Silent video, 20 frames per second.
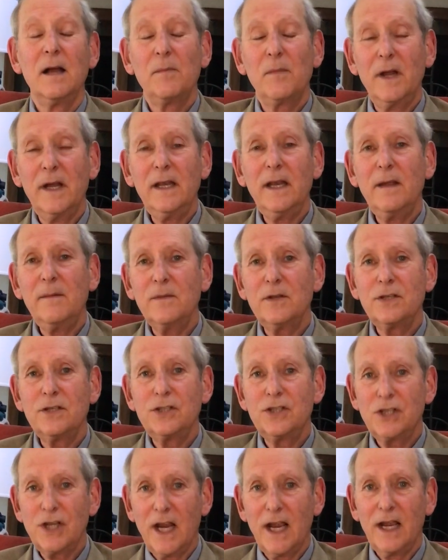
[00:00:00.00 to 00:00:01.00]
My name is
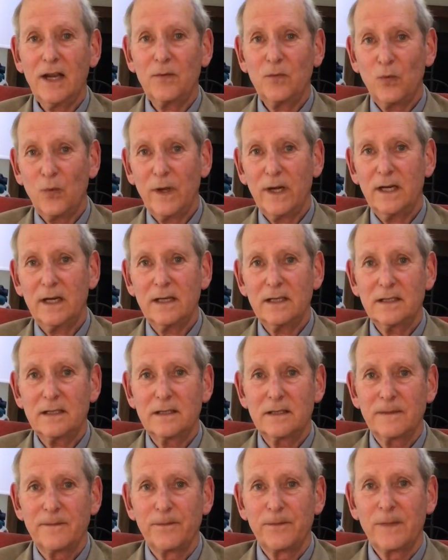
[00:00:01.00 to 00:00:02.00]
Jan
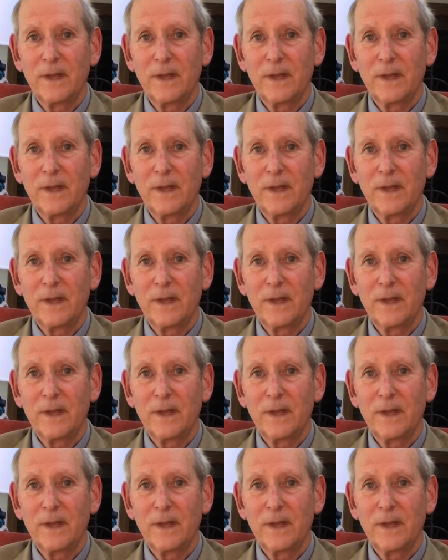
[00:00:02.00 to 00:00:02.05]
Winnitz.